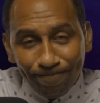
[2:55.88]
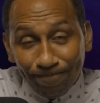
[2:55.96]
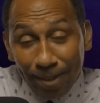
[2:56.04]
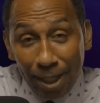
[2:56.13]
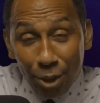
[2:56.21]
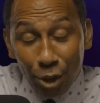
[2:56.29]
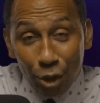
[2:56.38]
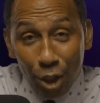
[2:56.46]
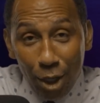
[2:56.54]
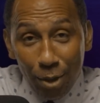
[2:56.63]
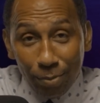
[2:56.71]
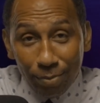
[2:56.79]
I just
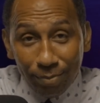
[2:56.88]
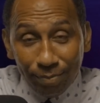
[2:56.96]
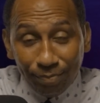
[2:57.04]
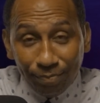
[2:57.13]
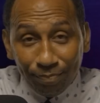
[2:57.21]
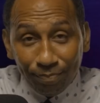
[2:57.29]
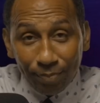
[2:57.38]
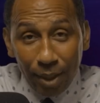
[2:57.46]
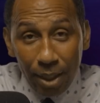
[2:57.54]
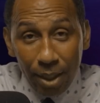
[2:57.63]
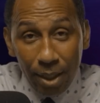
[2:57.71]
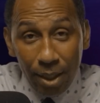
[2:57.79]
don't.
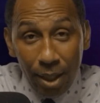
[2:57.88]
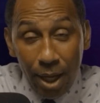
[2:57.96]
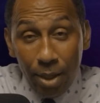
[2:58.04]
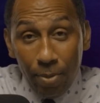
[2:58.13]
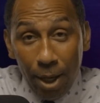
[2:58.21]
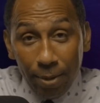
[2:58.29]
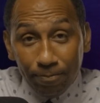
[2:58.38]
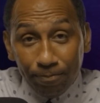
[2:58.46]
Anyway,